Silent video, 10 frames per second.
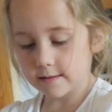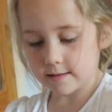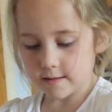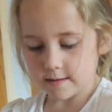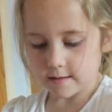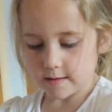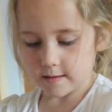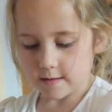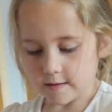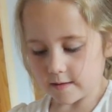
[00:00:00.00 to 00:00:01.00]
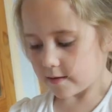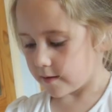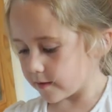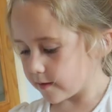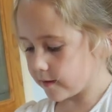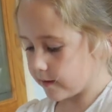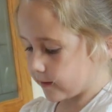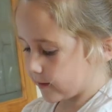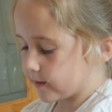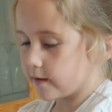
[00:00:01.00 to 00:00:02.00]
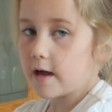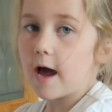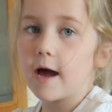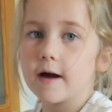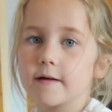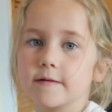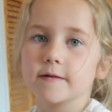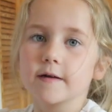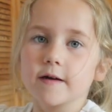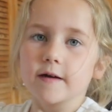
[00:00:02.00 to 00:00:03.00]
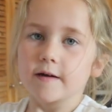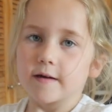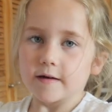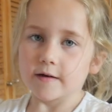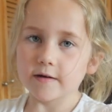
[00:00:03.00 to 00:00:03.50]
got a message for all the kids in the world about cooking? What yeah. would you say cooking is?